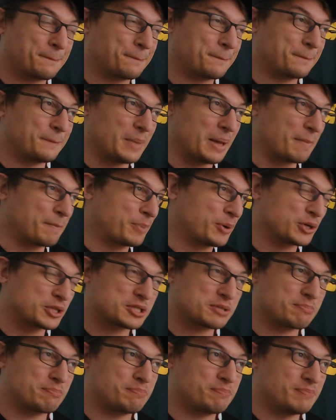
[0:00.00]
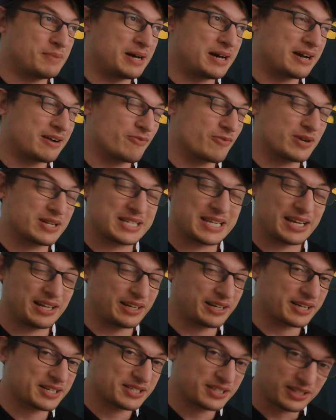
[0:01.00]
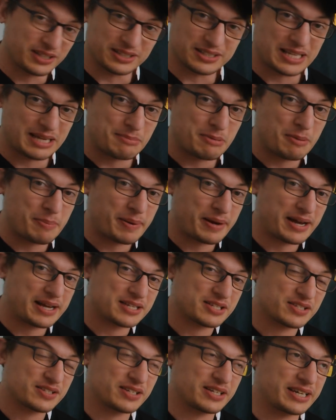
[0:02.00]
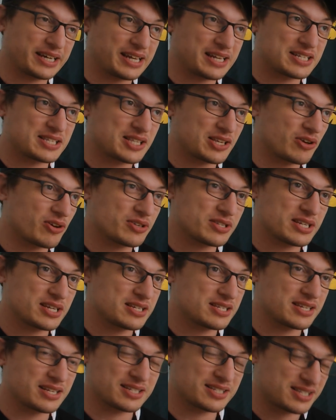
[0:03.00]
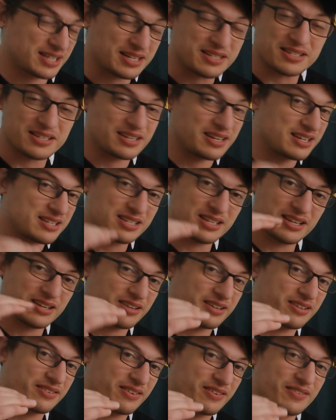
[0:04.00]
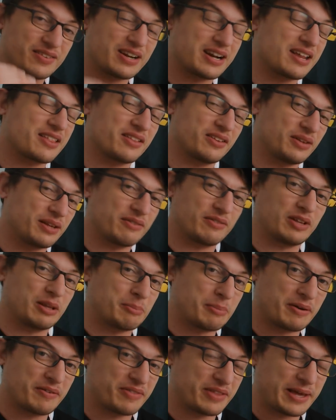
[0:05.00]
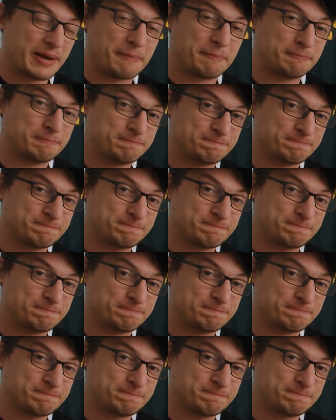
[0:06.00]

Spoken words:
like puts Retallick's little dummy pass against the Aussies. It's even another level above that.